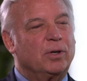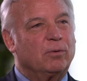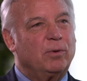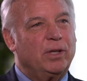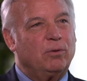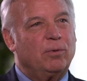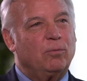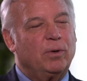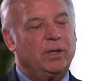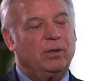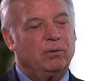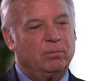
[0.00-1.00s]
work. What do you
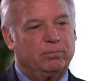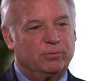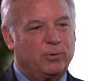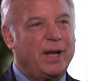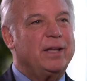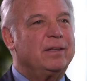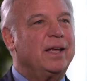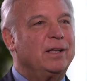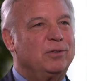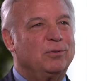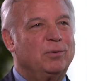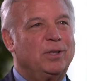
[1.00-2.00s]
what do you credit
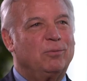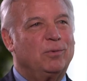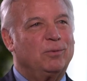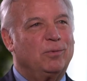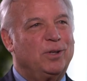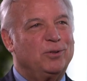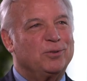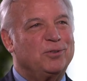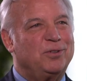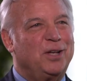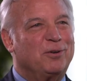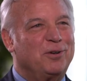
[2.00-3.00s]
that to? What, you, what, what is
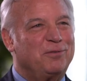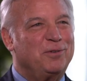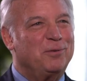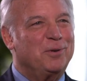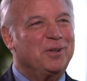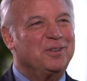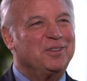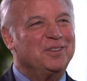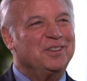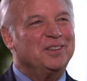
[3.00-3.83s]
your secret, if you will?